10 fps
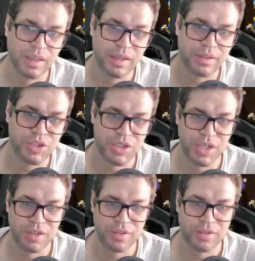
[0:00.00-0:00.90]
uh,
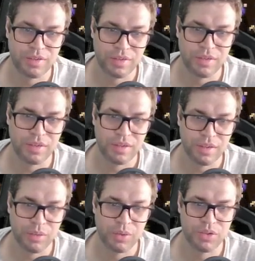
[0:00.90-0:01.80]
chains,
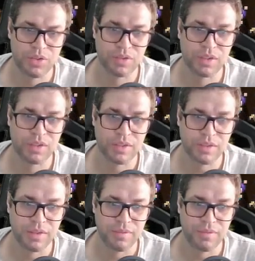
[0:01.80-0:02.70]
it would have just killed
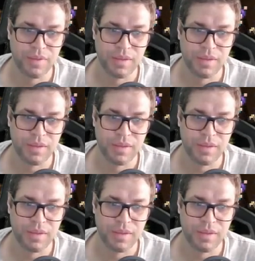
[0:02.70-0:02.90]
it then.